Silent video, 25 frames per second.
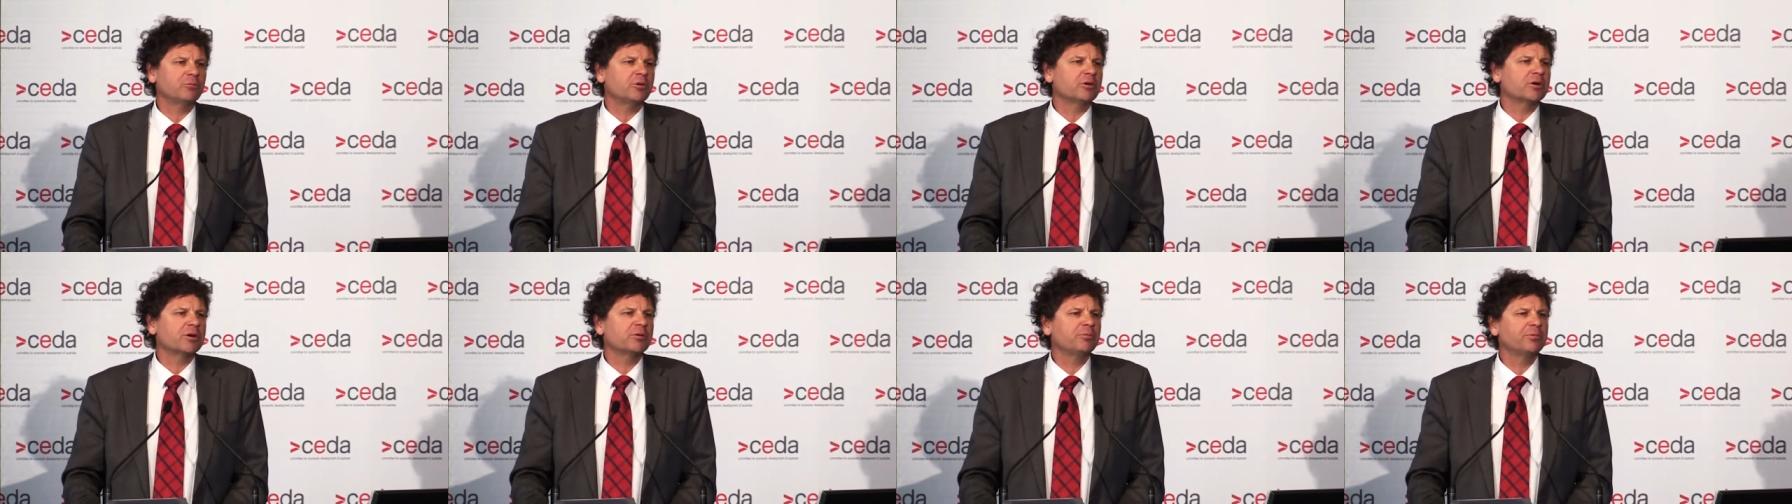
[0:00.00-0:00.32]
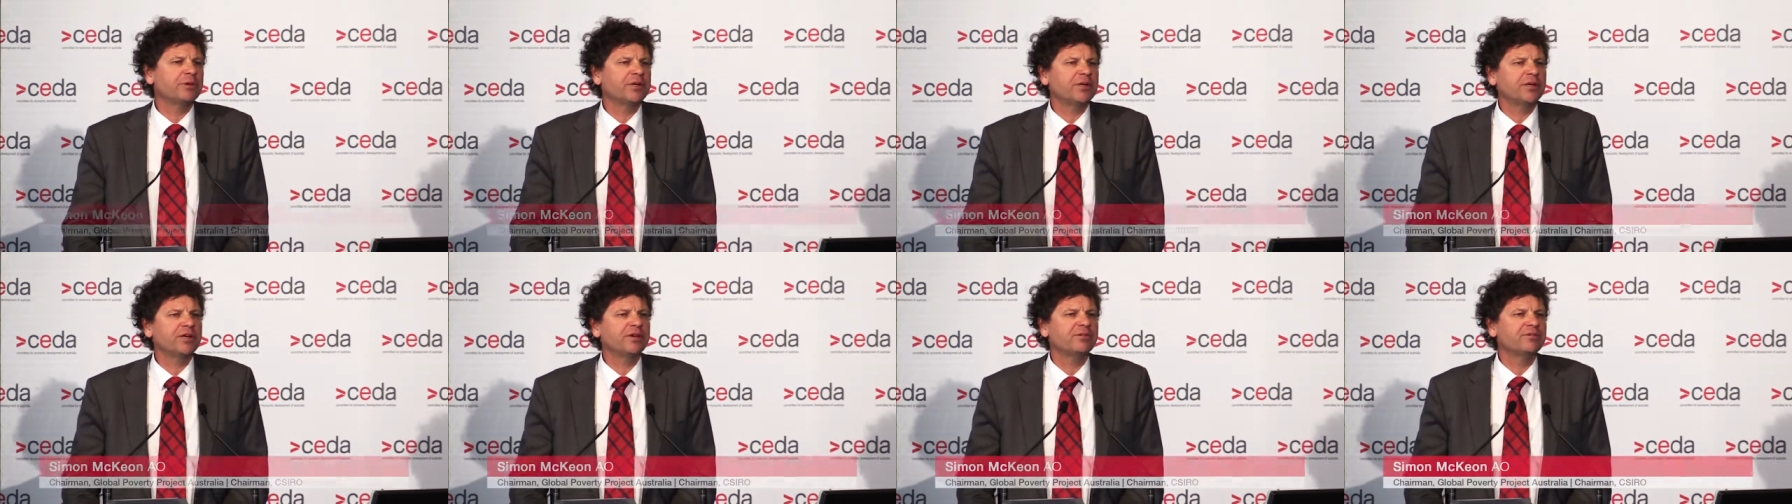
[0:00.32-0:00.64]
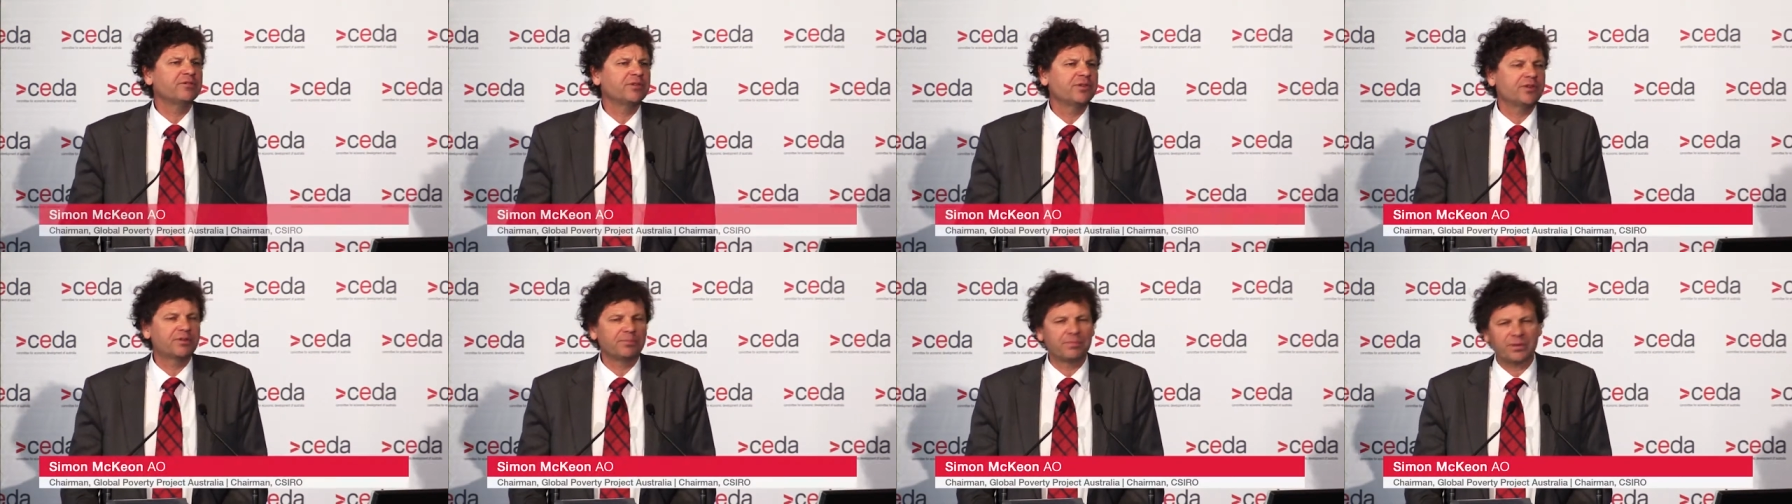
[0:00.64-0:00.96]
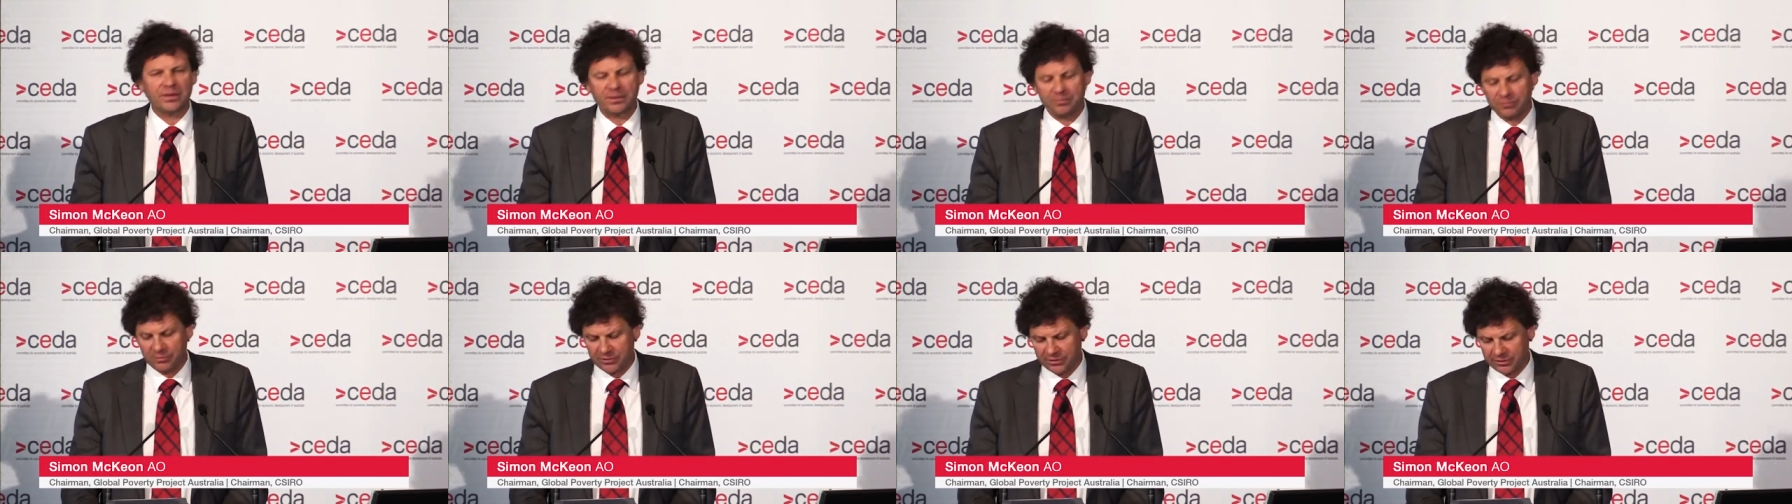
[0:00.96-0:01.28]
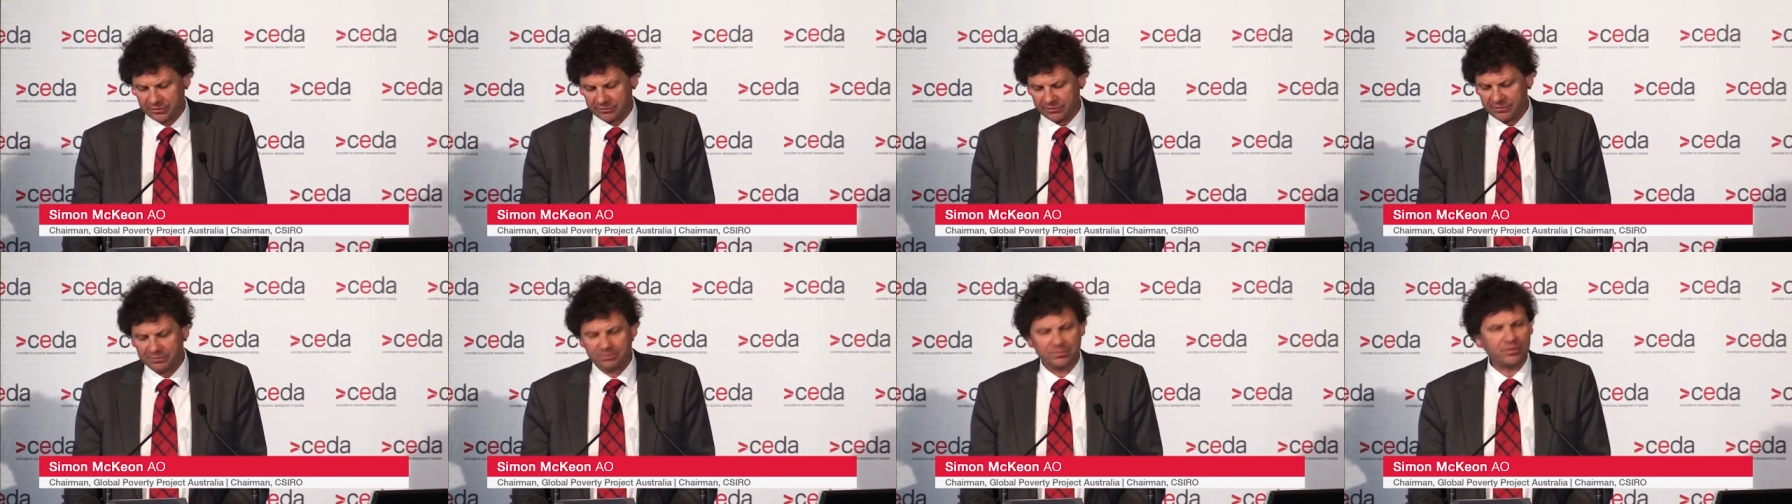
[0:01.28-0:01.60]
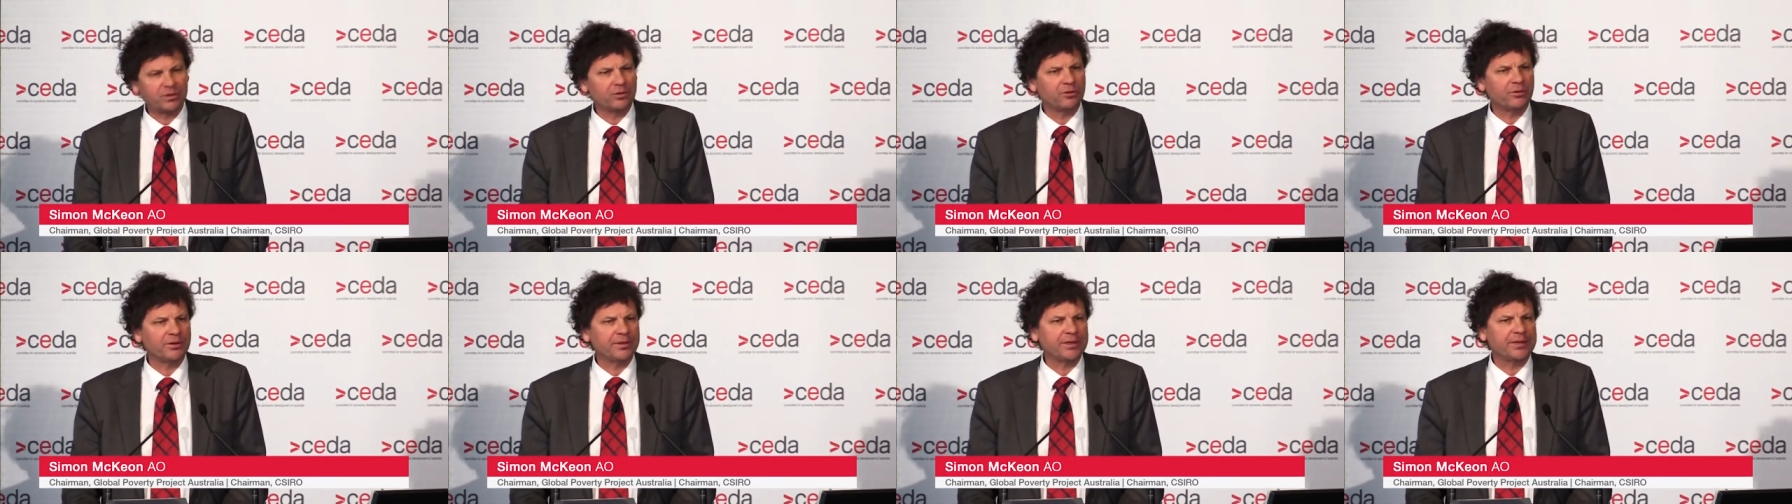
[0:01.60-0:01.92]
What can we give to the people that are
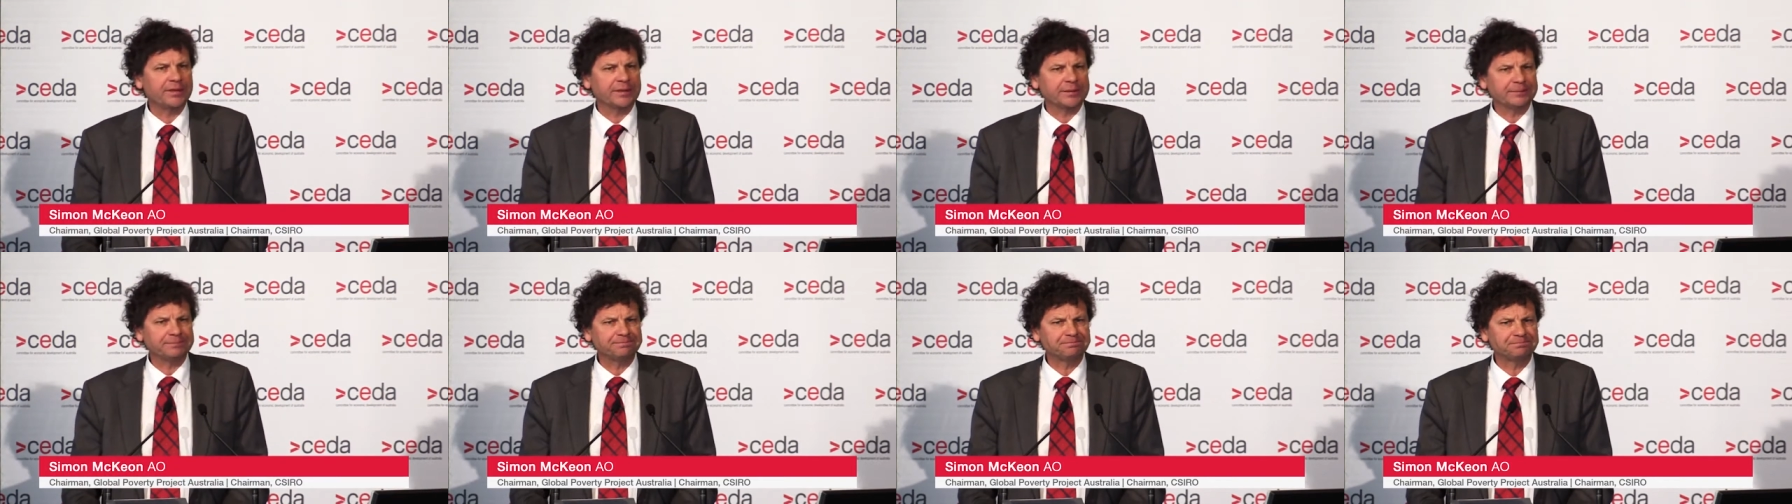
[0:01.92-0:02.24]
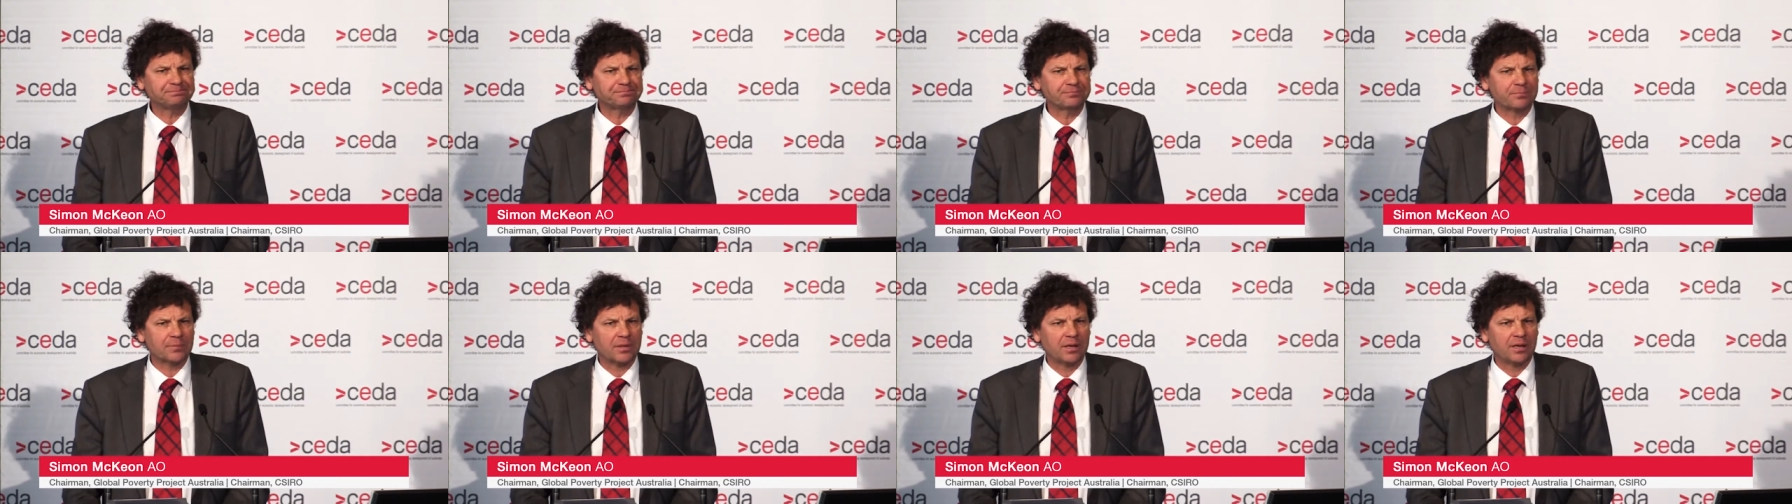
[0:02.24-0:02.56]
employed in it?